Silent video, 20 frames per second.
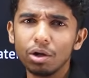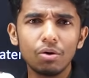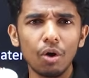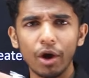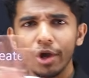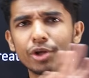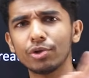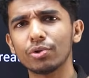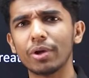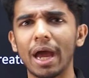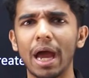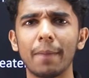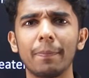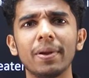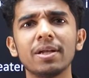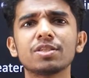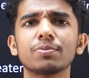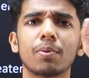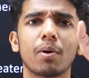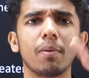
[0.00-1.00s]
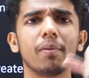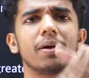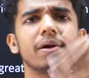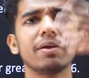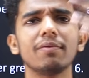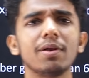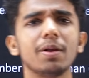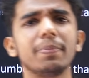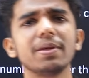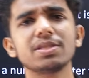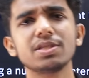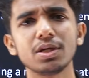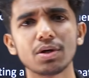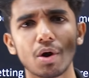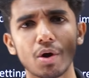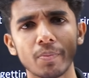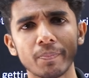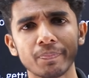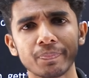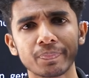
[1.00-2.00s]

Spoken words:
going to happen. Its probability will be 0.